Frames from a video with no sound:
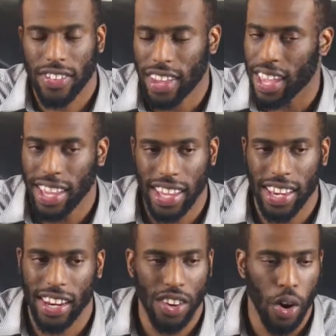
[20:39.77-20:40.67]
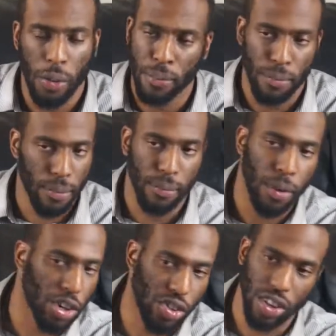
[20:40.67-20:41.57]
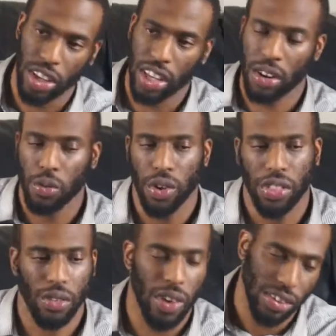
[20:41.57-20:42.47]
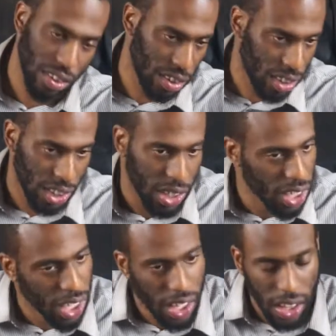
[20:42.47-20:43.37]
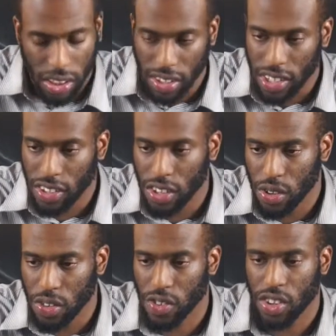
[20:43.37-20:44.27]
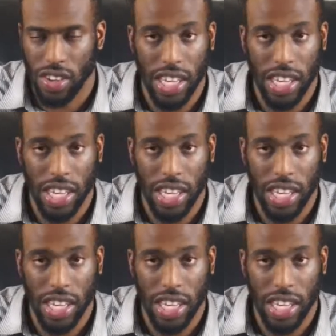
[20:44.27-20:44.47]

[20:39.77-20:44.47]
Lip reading: Take it and don't merge it in with the rest of the DC Universe.